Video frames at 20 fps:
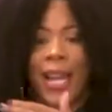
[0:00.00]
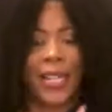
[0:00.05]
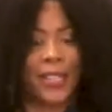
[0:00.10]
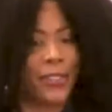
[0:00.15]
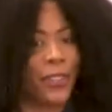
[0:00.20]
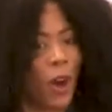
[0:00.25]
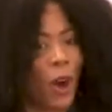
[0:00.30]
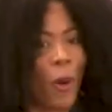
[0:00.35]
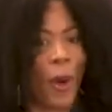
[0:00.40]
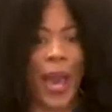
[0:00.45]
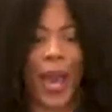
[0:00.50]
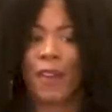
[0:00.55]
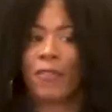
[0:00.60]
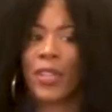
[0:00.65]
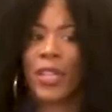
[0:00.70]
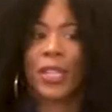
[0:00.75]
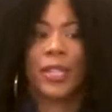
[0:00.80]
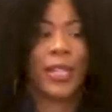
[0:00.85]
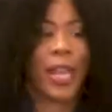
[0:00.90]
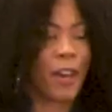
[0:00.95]
I don't have
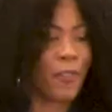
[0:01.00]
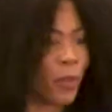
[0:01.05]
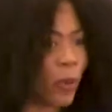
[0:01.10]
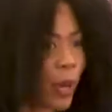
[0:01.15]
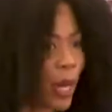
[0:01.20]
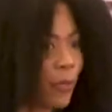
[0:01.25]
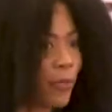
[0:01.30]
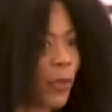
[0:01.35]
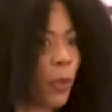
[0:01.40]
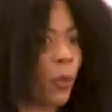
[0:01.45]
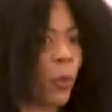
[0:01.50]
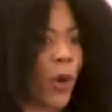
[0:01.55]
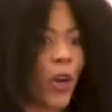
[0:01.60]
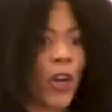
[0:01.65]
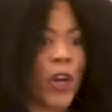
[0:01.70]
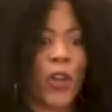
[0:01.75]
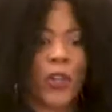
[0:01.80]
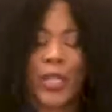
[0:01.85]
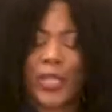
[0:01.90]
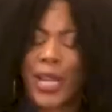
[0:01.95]
a level of the
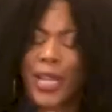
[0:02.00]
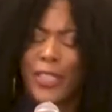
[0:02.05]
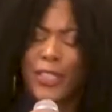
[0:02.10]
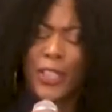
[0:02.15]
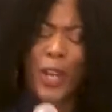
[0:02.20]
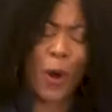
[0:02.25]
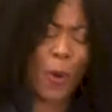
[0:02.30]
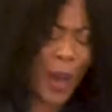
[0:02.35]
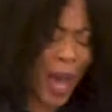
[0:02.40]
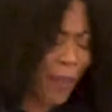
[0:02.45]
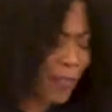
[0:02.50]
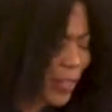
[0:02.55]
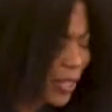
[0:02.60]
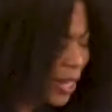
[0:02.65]
word, and I don't have